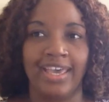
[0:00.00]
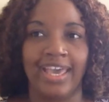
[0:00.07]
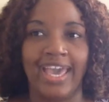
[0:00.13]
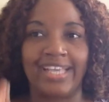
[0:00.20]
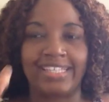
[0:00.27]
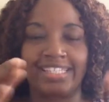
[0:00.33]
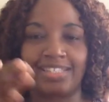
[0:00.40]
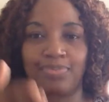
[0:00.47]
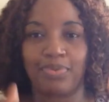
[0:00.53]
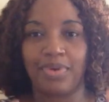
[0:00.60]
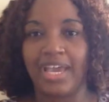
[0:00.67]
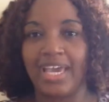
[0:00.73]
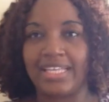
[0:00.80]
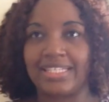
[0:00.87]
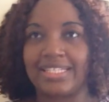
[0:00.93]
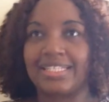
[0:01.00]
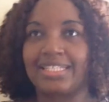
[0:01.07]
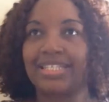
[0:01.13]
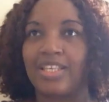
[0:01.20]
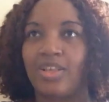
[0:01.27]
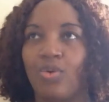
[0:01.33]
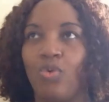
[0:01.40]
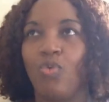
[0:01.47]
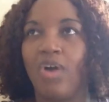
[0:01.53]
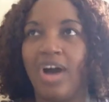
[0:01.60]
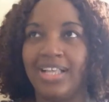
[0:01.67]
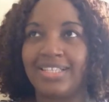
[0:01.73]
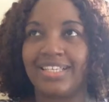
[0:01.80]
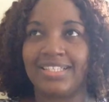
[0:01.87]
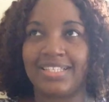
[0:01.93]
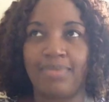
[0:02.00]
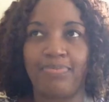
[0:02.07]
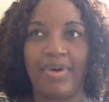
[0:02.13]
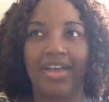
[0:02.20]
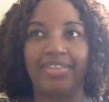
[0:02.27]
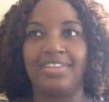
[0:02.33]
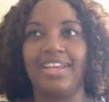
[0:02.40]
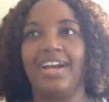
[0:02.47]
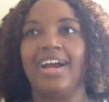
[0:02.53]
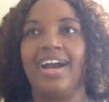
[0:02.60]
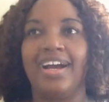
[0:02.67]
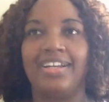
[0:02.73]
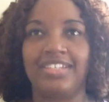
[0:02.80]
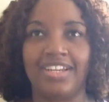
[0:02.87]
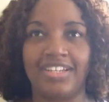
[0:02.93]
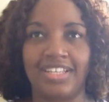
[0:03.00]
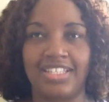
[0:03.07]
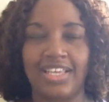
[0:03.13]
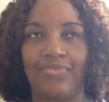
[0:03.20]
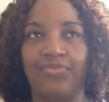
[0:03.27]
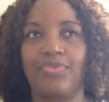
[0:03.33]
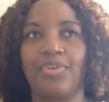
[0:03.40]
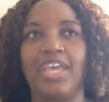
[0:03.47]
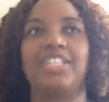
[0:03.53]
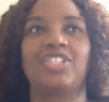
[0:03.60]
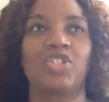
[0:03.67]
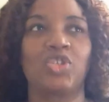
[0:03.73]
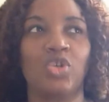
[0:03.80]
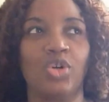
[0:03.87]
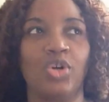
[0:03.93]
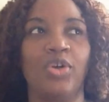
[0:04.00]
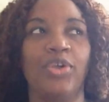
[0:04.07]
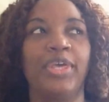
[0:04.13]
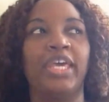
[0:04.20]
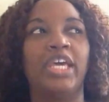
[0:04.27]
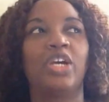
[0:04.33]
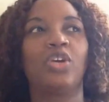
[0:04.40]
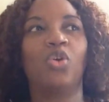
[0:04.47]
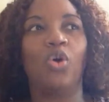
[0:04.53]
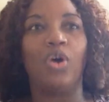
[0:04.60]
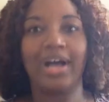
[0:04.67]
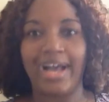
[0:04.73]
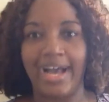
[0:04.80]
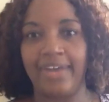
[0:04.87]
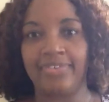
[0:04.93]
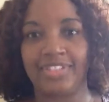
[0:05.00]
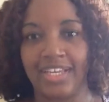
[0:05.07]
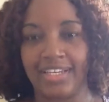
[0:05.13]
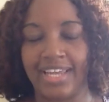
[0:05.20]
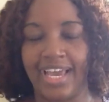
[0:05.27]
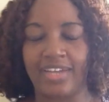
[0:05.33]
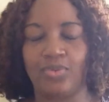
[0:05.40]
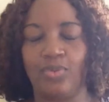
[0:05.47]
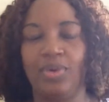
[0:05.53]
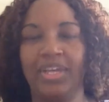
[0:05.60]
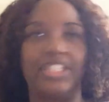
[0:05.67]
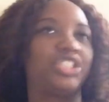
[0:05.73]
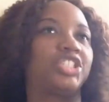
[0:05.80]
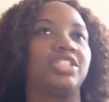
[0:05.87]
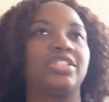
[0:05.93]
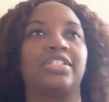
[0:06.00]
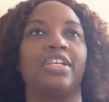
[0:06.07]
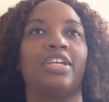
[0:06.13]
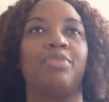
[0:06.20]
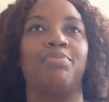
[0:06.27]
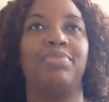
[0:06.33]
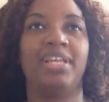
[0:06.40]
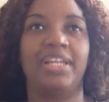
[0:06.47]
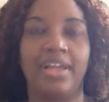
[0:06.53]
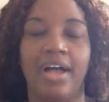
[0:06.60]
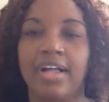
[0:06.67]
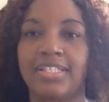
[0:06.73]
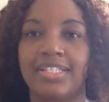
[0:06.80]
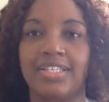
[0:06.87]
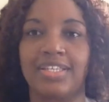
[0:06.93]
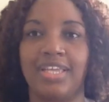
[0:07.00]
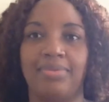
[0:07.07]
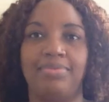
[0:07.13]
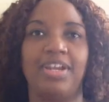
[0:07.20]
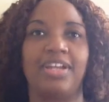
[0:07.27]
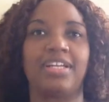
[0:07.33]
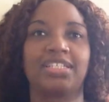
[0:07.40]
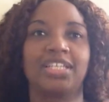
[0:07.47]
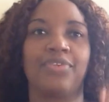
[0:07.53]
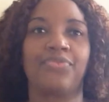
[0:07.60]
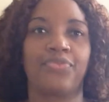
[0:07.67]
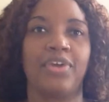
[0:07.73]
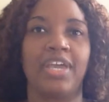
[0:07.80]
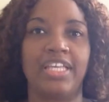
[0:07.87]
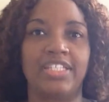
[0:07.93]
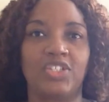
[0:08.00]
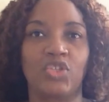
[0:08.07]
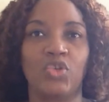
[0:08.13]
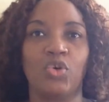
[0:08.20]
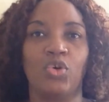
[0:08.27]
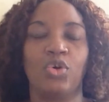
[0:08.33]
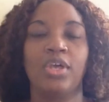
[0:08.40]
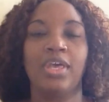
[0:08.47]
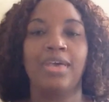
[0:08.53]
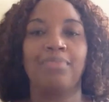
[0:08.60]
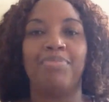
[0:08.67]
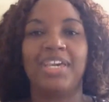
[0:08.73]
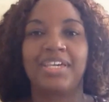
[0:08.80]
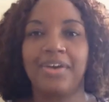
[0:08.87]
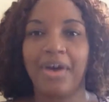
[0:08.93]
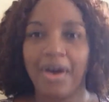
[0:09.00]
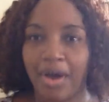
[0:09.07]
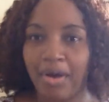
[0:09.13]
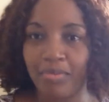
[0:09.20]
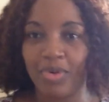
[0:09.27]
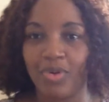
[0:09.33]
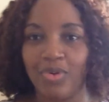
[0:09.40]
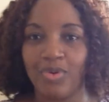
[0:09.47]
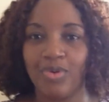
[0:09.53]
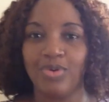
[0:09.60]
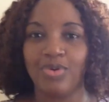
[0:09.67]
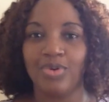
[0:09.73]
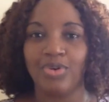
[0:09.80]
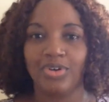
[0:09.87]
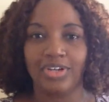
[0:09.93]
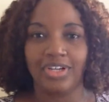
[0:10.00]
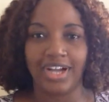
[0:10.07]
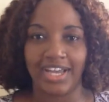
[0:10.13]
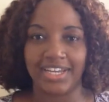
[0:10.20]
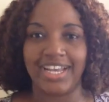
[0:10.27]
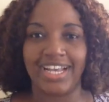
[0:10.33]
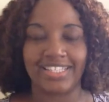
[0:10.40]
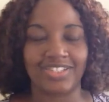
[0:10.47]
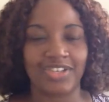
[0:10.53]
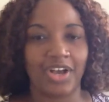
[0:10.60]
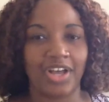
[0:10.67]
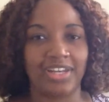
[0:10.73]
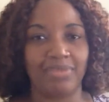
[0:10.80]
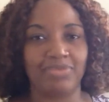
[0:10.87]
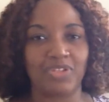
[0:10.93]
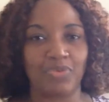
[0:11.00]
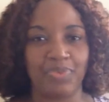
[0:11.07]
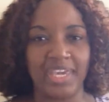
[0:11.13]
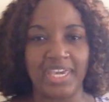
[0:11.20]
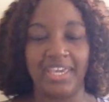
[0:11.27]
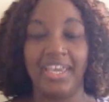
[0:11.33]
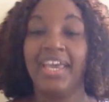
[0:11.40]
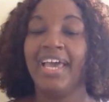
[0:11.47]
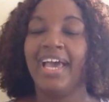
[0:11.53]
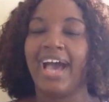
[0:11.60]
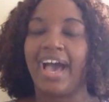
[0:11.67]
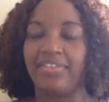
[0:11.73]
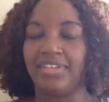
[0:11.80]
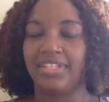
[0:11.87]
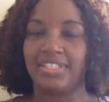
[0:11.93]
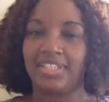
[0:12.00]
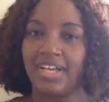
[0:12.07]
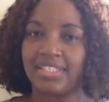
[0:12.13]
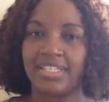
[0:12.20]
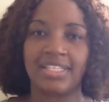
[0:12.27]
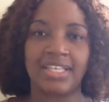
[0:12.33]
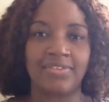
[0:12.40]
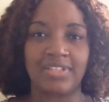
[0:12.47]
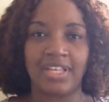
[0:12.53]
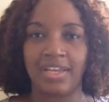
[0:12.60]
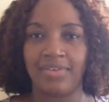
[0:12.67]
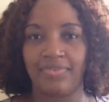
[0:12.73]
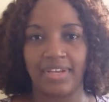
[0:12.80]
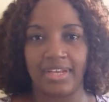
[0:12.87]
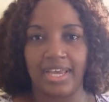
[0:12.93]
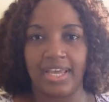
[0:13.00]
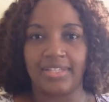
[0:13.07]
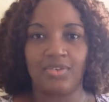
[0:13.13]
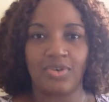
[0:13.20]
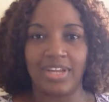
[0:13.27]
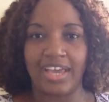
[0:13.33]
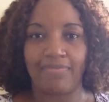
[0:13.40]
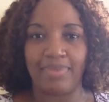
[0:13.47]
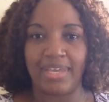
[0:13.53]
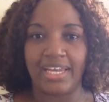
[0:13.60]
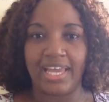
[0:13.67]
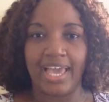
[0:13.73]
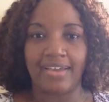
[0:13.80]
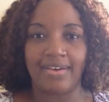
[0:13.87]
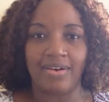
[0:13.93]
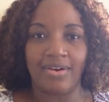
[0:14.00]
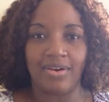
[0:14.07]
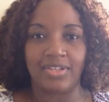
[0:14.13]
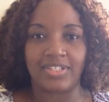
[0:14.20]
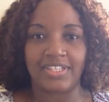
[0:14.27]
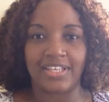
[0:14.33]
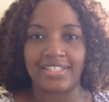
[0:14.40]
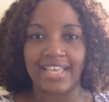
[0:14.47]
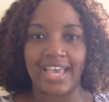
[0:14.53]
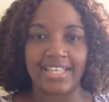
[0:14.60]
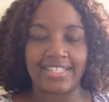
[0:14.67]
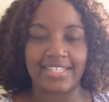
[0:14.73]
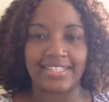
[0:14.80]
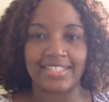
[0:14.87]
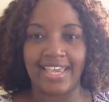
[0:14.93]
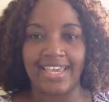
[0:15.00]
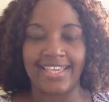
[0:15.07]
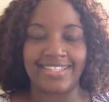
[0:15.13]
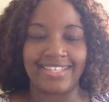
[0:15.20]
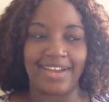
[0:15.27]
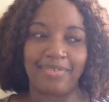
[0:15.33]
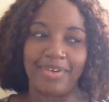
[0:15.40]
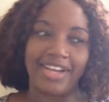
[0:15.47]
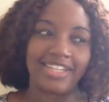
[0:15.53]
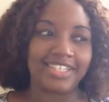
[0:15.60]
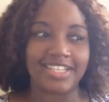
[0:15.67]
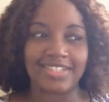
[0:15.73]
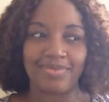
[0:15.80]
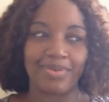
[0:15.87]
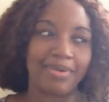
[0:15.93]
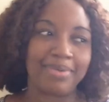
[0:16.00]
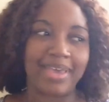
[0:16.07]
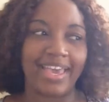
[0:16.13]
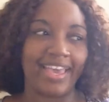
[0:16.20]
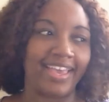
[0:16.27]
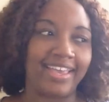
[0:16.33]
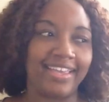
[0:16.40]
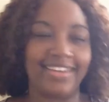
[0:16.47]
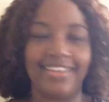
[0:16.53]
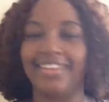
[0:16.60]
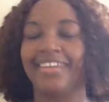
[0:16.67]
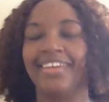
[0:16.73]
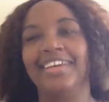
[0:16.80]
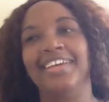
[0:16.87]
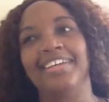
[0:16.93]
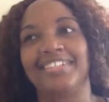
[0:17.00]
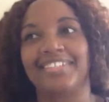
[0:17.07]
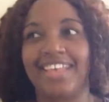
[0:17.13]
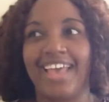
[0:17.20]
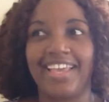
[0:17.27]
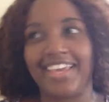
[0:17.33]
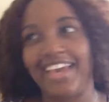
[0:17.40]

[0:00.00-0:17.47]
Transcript: express what is upon their heart. They're not afraid to go after that which belongs to them. They're not afraid to become who God has called them to be. And the daughters of Zelophehad could have been like, oh, society says that we're just women. So I